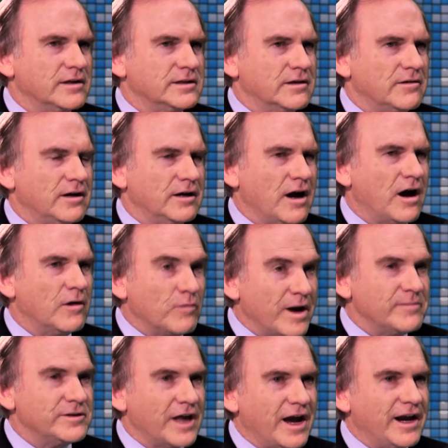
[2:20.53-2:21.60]
So our, our
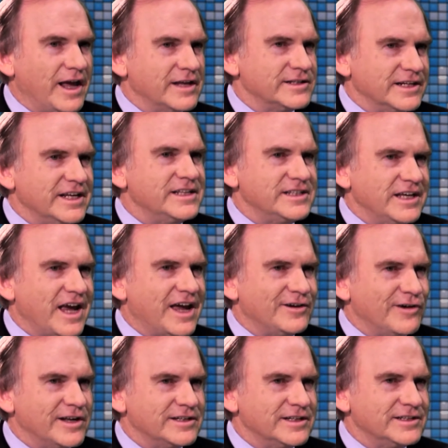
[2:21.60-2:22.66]
website has an easy address.